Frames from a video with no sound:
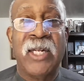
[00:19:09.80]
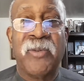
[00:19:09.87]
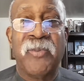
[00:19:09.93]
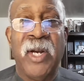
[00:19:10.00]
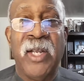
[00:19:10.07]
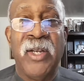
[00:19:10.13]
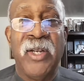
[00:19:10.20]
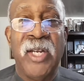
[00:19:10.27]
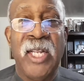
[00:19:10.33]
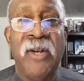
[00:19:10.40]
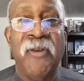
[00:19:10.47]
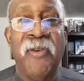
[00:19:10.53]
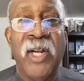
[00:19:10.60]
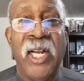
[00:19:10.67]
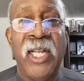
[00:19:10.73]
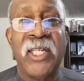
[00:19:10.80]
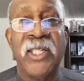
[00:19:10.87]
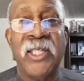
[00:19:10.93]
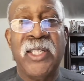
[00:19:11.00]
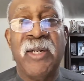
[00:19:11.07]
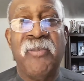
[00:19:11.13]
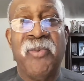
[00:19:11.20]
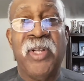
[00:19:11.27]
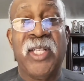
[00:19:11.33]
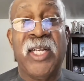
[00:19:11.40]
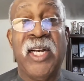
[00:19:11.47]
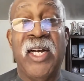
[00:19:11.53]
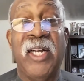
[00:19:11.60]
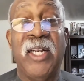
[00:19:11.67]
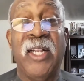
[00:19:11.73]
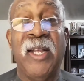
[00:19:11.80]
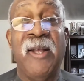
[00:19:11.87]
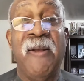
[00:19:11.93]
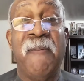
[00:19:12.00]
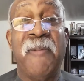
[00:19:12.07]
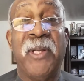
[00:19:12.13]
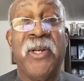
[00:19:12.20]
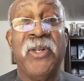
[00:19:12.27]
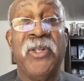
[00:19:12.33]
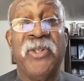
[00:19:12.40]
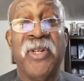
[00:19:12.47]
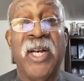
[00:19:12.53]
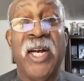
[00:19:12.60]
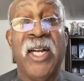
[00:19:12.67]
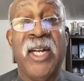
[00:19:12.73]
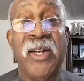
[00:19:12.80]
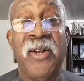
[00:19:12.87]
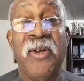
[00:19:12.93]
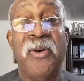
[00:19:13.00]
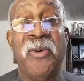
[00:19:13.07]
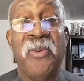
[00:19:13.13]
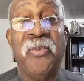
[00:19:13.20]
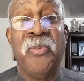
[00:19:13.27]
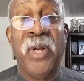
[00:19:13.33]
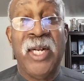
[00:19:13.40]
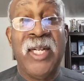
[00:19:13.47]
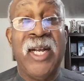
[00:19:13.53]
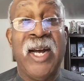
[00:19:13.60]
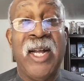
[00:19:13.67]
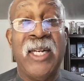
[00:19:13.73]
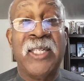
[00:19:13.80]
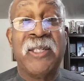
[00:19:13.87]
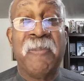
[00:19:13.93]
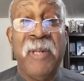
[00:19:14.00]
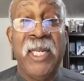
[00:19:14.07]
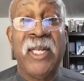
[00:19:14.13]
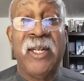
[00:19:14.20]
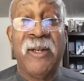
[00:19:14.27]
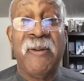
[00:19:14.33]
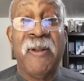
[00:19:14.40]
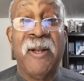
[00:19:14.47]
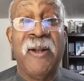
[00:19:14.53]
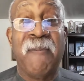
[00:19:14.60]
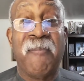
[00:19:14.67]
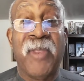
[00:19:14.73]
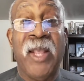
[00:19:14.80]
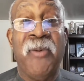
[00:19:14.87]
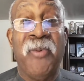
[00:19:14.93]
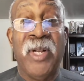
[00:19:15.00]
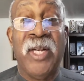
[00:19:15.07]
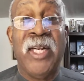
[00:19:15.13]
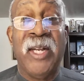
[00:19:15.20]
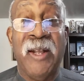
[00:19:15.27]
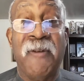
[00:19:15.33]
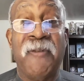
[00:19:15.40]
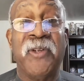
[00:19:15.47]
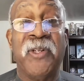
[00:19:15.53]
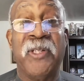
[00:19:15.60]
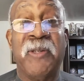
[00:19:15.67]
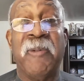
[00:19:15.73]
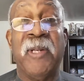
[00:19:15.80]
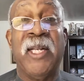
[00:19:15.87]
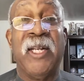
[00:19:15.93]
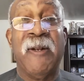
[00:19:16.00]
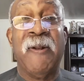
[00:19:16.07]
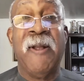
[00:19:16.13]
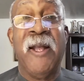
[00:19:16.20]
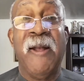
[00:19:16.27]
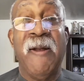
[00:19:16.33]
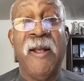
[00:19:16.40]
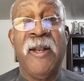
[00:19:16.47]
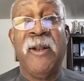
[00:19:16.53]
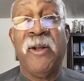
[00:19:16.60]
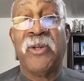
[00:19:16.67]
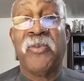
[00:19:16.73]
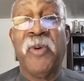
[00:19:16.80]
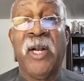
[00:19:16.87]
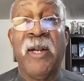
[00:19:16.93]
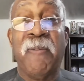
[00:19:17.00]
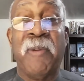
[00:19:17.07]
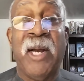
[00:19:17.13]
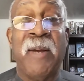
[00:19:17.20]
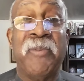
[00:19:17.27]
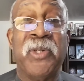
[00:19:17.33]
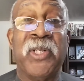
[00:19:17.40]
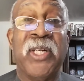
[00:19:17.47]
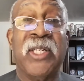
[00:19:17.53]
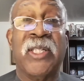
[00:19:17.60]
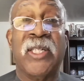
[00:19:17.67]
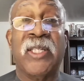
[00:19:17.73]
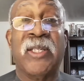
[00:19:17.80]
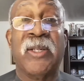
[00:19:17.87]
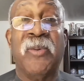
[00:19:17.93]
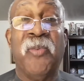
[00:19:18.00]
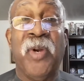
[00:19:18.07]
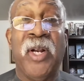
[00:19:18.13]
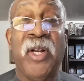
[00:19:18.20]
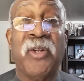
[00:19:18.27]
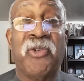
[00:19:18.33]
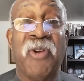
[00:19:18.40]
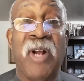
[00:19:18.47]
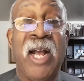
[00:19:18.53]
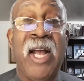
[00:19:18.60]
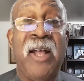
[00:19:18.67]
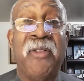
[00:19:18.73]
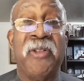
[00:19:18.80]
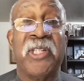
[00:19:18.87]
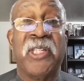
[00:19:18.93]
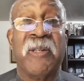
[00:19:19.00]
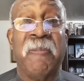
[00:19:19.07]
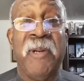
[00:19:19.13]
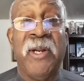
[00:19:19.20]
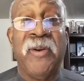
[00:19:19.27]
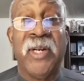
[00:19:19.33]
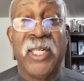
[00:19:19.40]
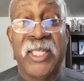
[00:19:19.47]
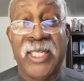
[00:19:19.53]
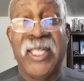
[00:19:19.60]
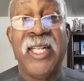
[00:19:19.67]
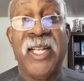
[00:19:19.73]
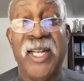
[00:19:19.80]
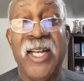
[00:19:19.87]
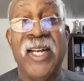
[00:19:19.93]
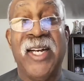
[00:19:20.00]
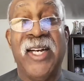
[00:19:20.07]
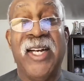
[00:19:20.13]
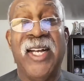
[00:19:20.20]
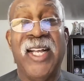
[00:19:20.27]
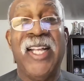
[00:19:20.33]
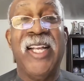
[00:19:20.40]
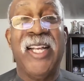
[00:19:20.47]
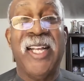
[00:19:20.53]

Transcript: That's why you need a relationship with God, because you got to know when God is speaking and when the devil is speaking. And that's why the Bible tells us somewhere, try the spirits, huh?